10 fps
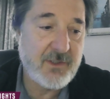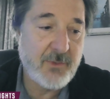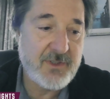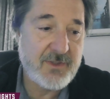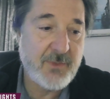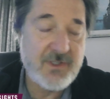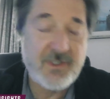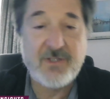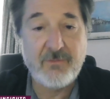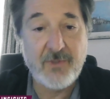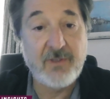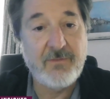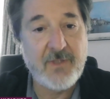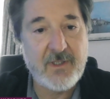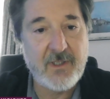which doesn't really
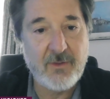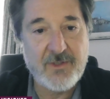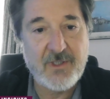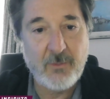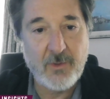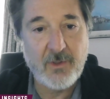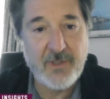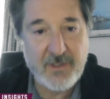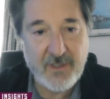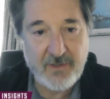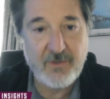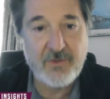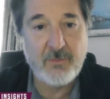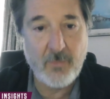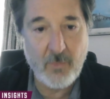fit the OT world. I think
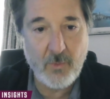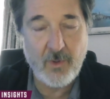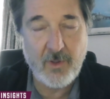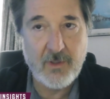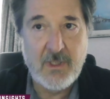there's more.